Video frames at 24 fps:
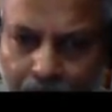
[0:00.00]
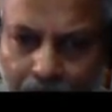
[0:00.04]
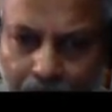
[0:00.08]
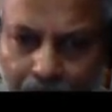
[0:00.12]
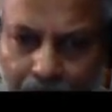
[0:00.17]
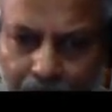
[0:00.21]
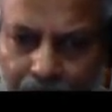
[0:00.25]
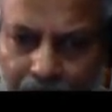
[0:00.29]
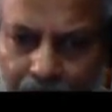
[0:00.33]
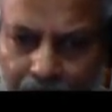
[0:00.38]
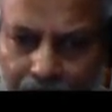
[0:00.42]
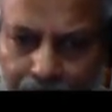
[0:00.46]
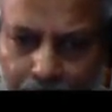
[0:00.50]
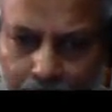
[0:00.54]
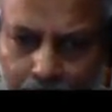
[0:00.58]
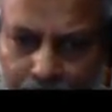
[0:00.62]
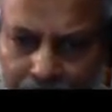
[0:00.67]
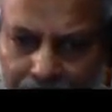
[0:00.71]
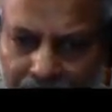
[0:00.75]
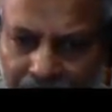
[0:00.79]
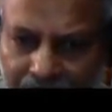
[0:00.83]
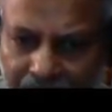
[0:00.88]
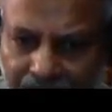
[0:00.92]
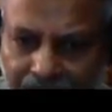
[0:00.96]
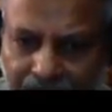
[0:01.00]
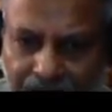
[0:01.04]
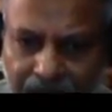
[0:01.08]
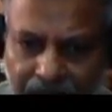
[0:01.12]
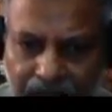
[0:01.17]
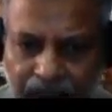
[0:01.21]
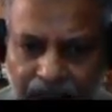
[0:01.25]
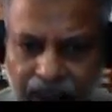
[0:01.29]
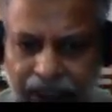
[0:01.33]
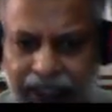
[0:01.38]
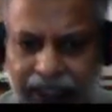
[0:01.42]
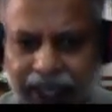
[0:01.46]
And of course, there are
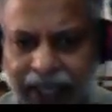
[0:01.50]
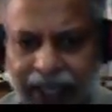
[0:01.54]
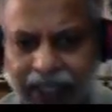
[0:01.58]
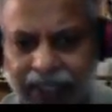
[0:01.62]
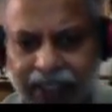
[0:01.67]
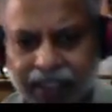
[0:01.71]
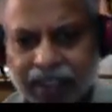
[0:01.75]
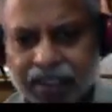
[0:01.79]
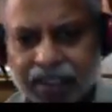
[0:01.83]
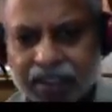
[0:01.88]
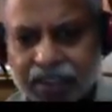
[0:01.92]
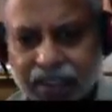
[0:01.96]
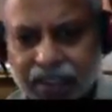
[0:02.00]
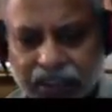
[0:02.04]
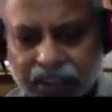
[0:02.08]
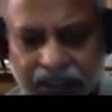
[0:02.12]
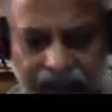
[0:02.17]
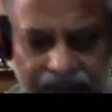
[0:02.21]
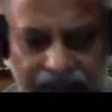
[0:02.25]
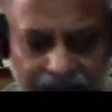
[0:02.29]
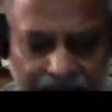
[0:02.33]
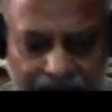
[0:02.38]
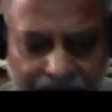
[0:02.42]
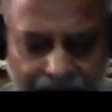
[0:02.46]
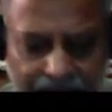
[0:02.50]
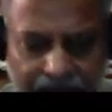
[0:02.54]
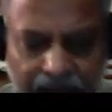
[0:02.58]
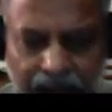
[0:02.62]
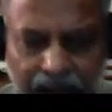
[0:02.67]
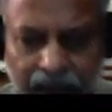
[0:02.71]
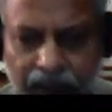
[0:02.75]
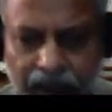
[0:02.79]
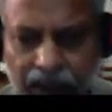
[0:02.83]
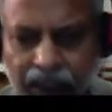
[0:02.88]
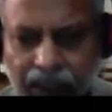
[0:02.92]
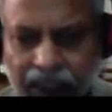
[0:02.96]
certain characteristics
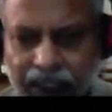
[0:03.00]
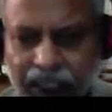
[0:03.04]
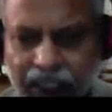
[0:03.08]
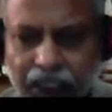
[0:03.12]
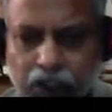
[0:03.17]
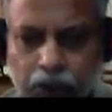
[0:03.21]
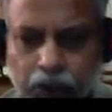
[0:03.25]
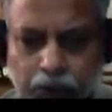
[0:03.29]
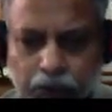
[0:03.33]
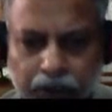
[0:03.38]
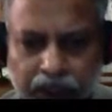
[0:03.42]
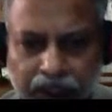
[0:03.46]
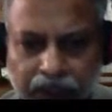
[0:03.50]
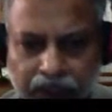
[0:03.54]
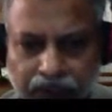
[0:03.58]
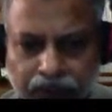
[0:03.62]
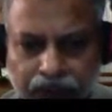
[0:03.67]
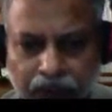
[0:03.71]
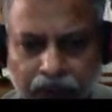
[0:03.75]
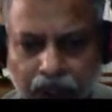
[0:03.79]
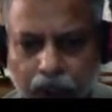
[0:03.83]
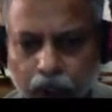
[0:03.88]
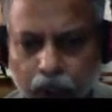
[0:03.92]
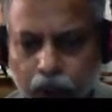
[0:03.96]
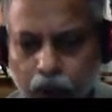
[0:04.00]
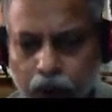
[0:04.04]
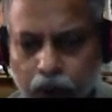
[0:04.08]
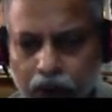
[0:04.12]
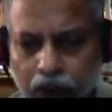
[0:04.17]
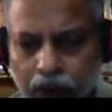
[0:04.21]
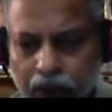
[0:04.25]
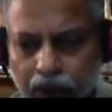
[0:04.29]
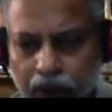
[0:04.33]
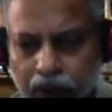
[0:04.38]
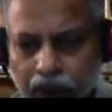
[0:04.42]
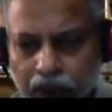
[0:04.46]
that has to be
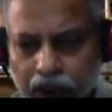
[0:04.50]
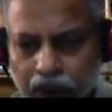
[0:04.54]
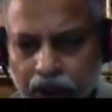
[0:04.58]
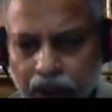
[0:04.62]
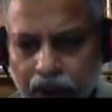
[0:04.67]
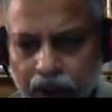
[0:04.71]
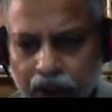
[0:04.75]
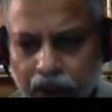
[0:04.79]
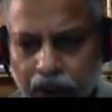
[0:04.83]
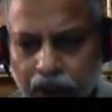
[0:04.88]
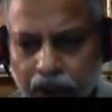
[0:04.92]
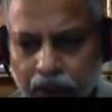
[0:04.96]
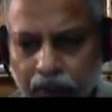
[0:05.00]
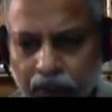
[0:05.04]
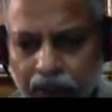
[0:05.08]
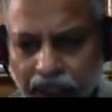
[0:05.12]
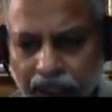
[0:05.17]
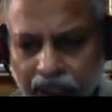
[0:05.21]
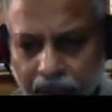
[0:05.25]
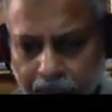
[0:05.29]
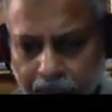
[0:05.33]
followed by a